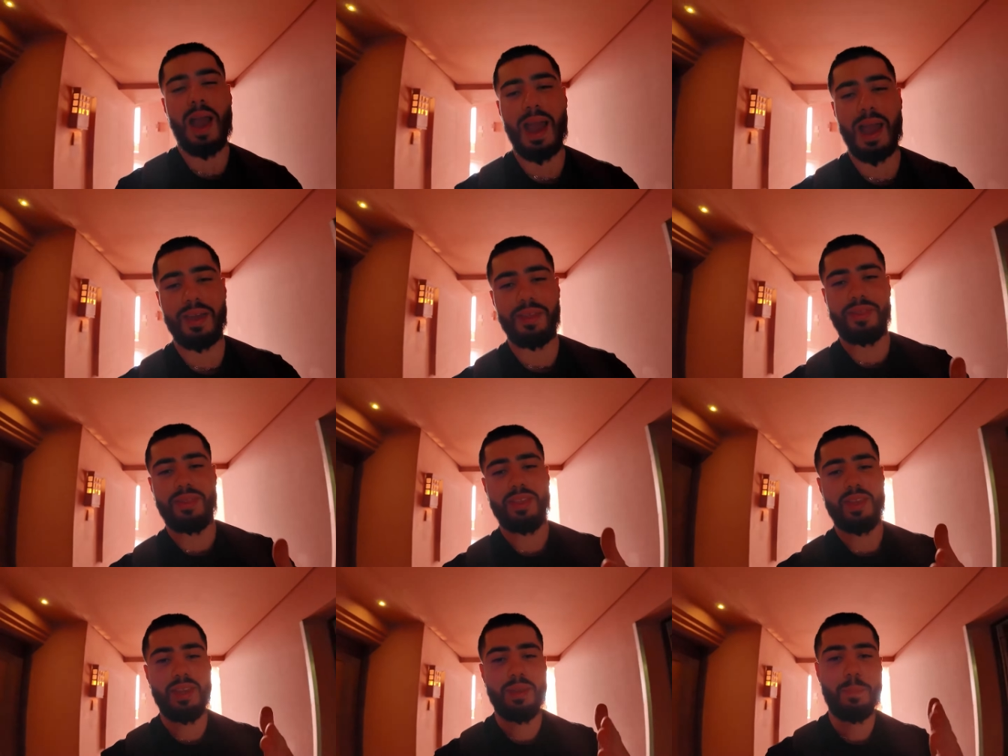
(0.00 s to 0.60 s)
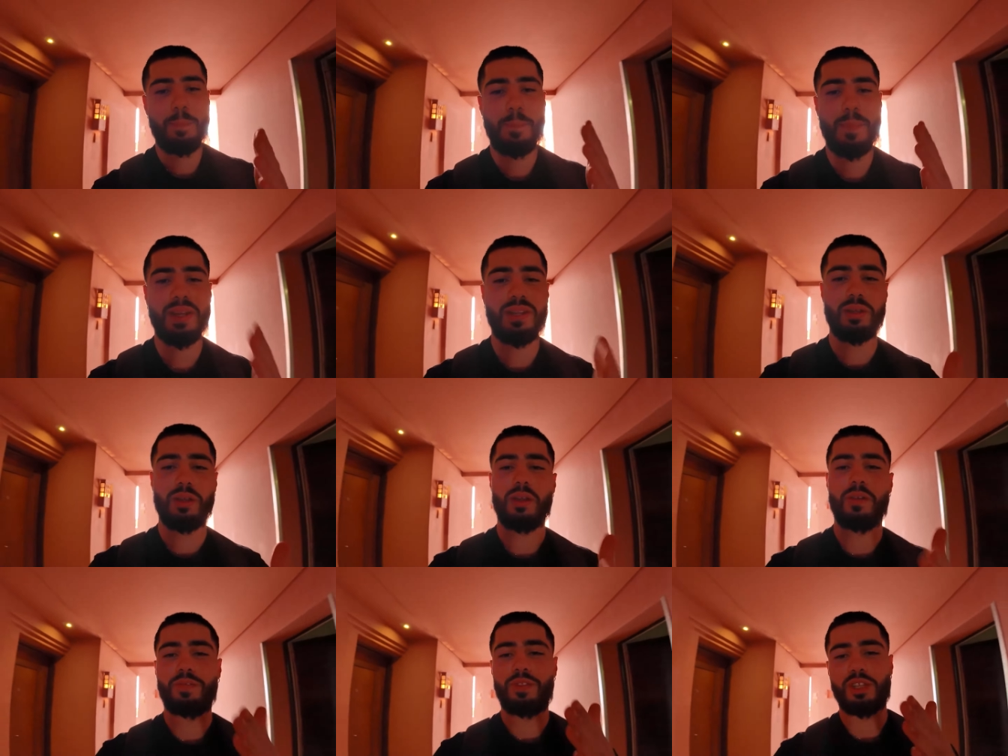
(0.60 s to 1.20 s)
at the
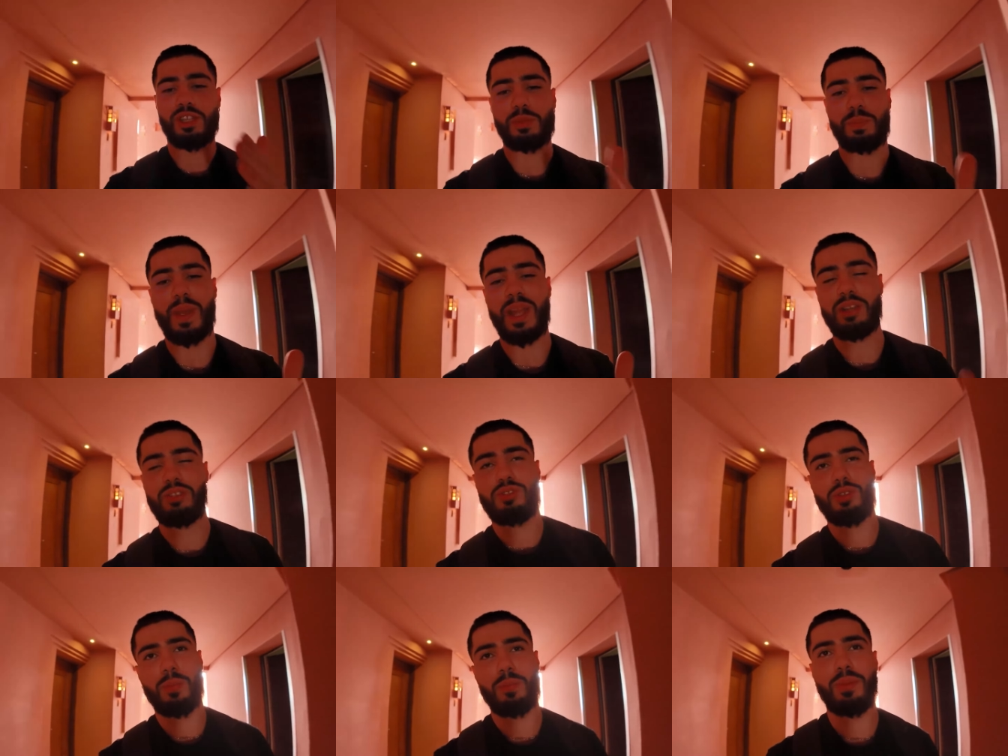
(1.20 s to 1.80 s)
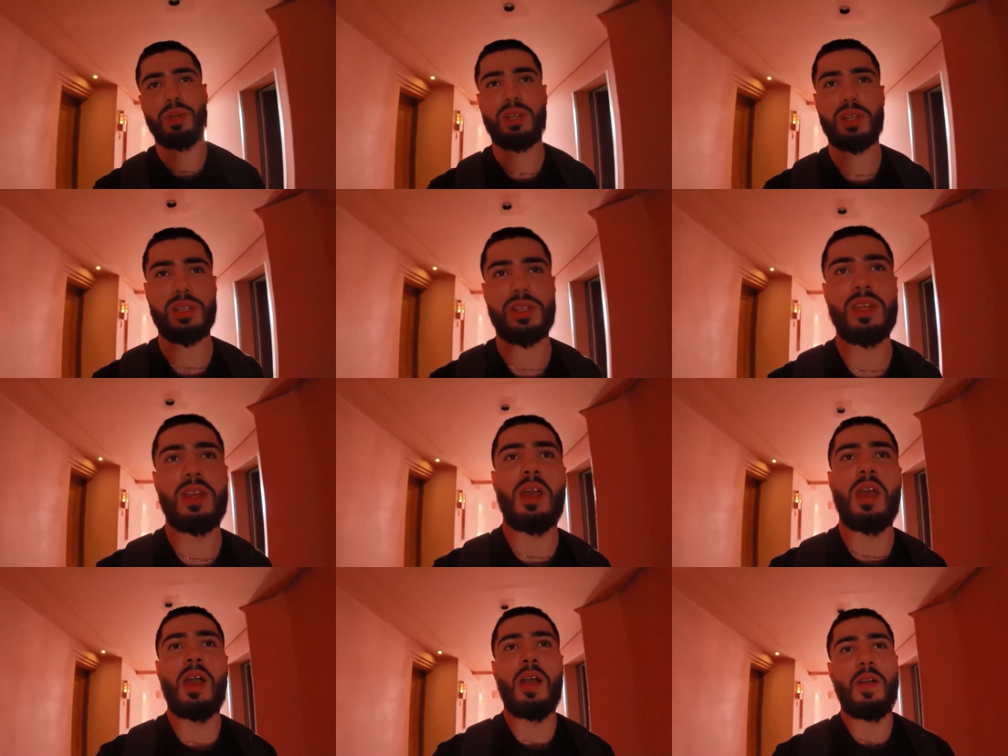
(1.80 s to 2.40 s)
middle of the spectrum
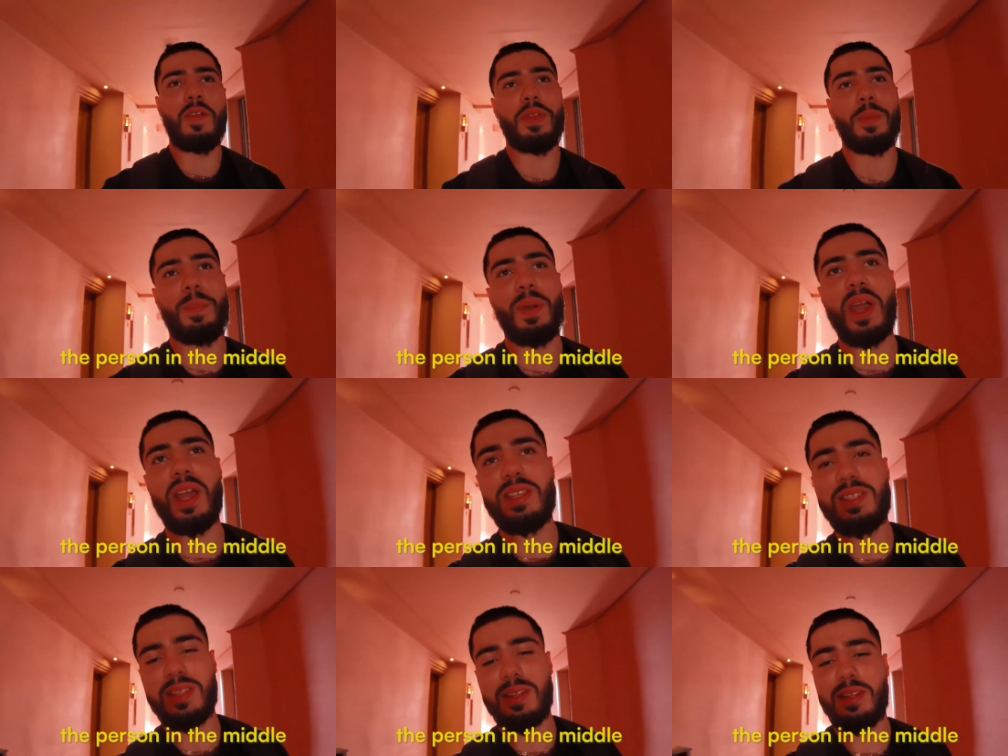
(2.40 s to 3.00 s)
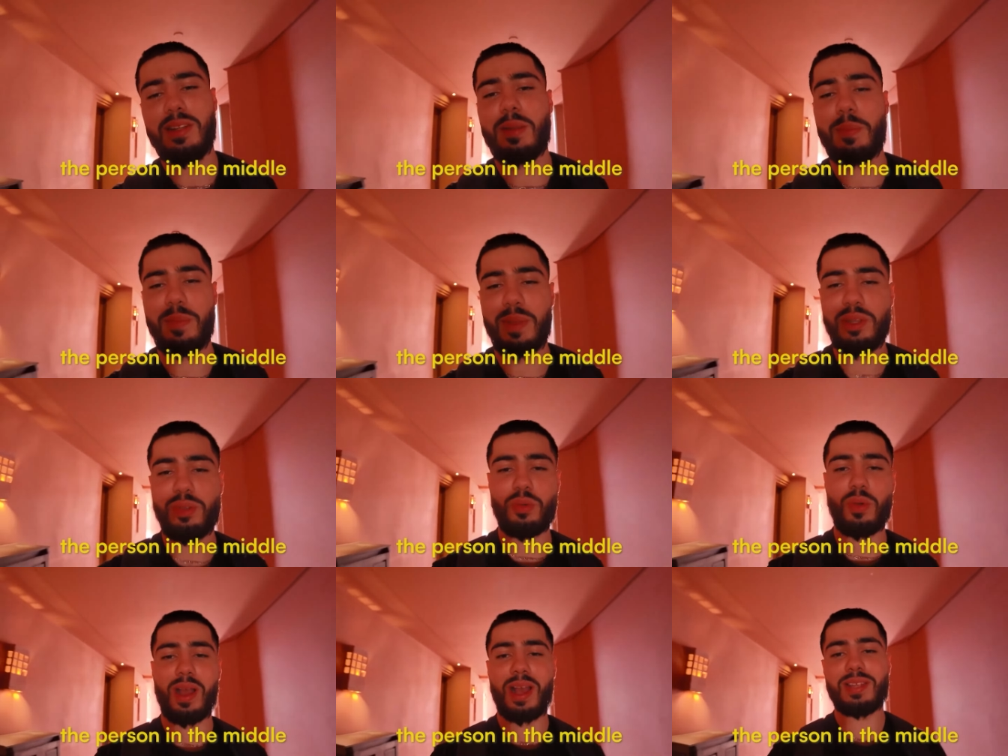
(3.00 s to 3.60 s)
because the person in the
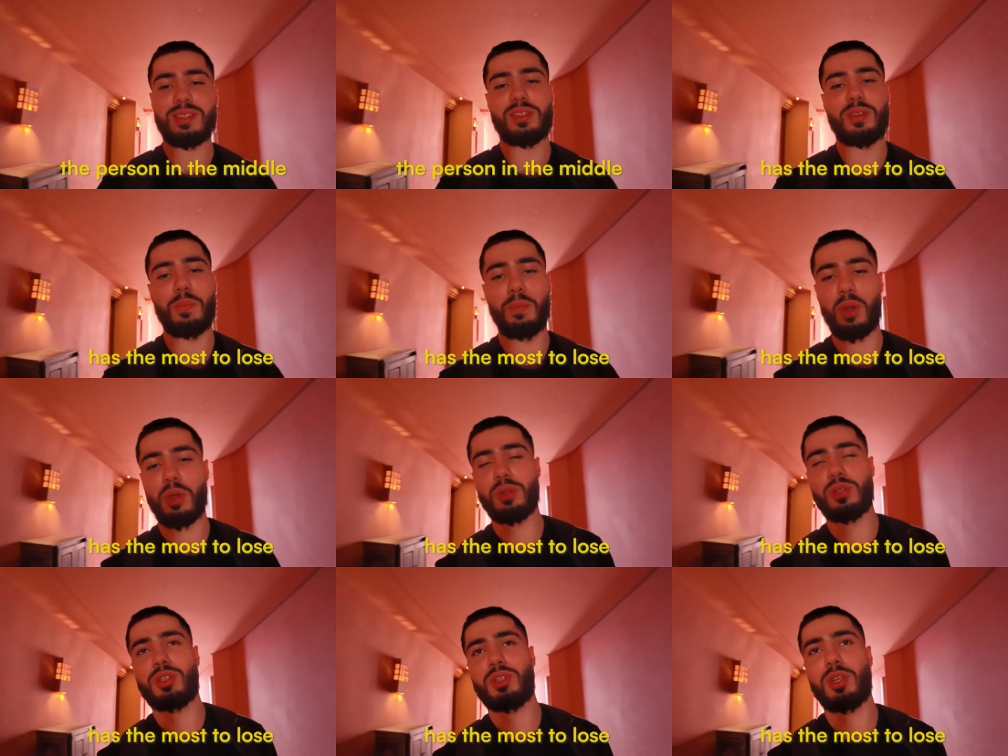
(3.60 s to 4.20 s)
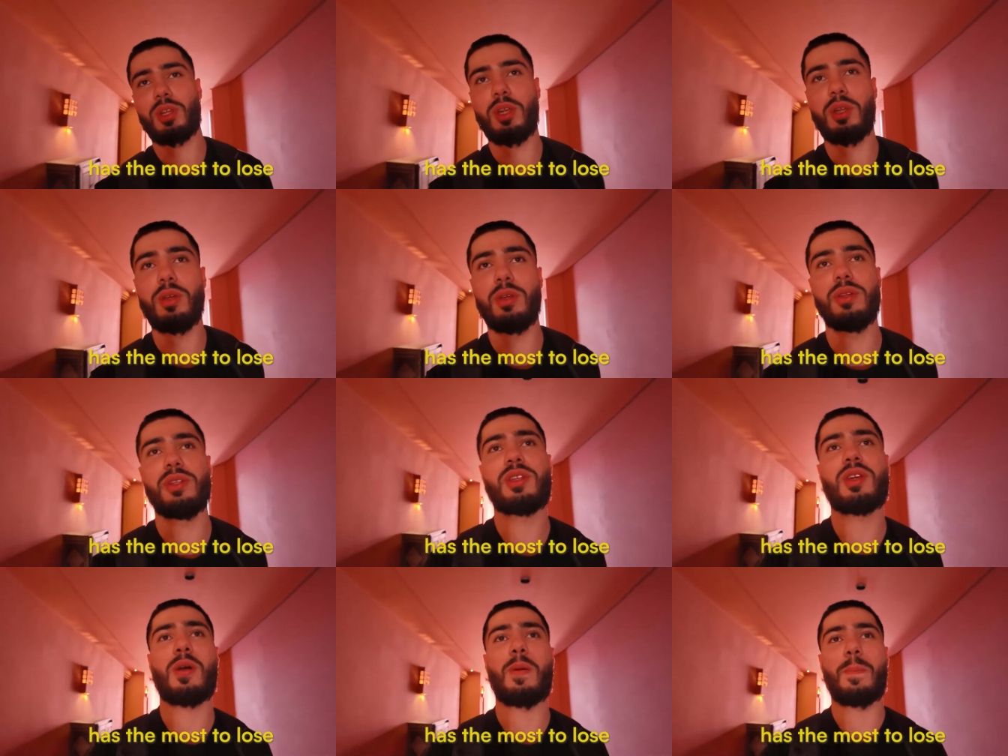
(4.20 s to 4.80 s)
middle has the most to
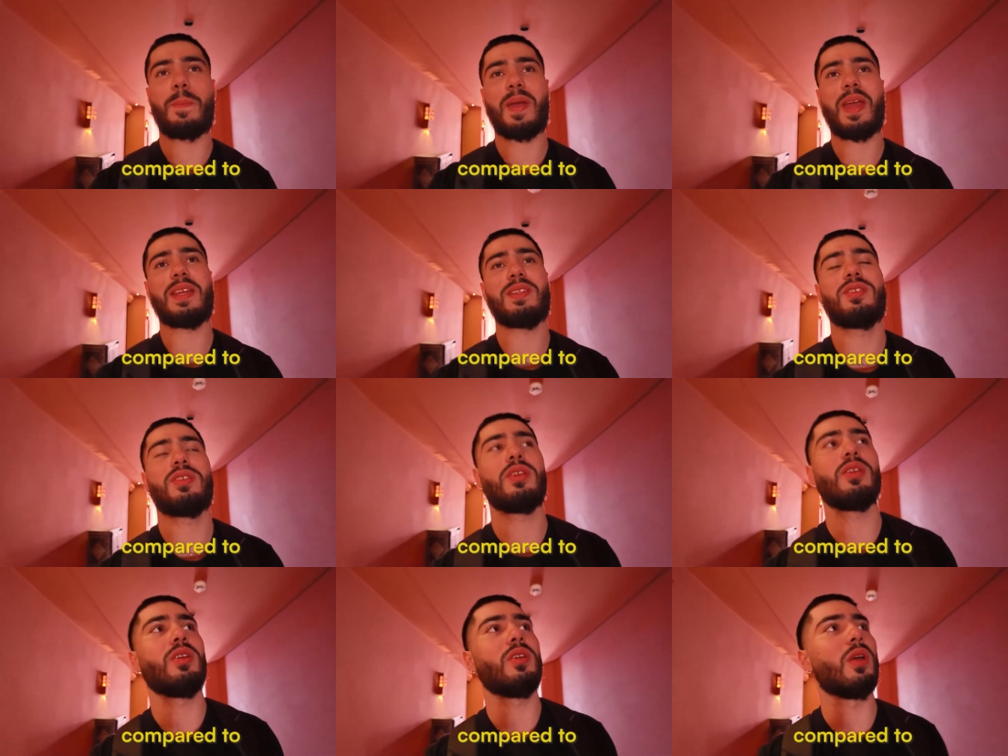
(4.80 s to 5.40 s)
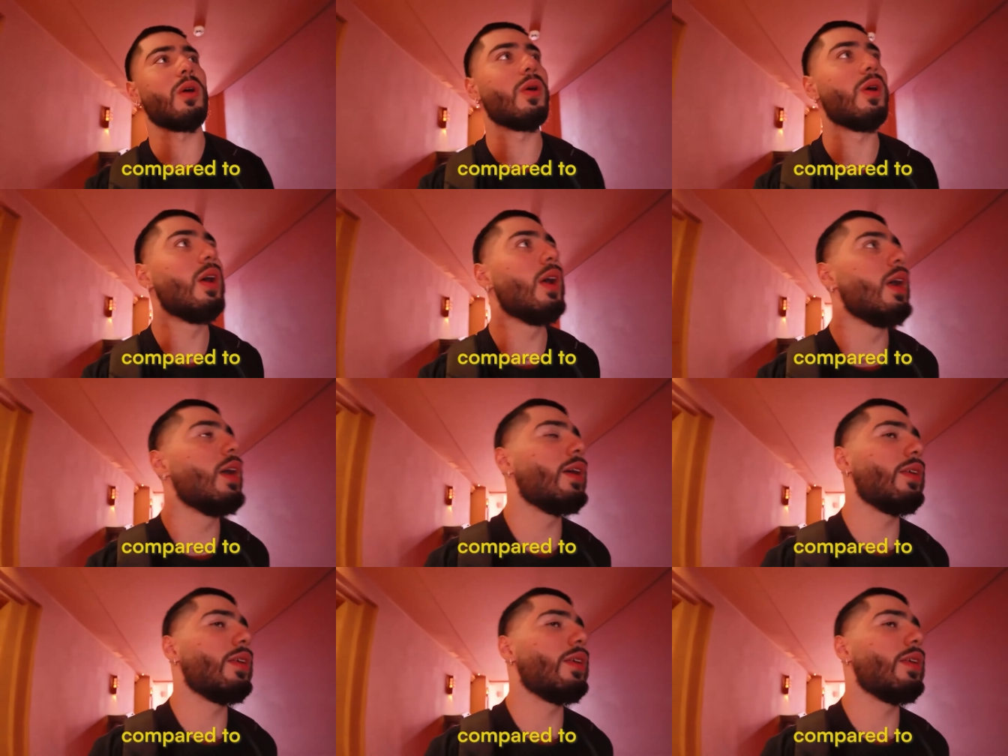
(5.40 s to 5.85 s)
lose compared to, you know,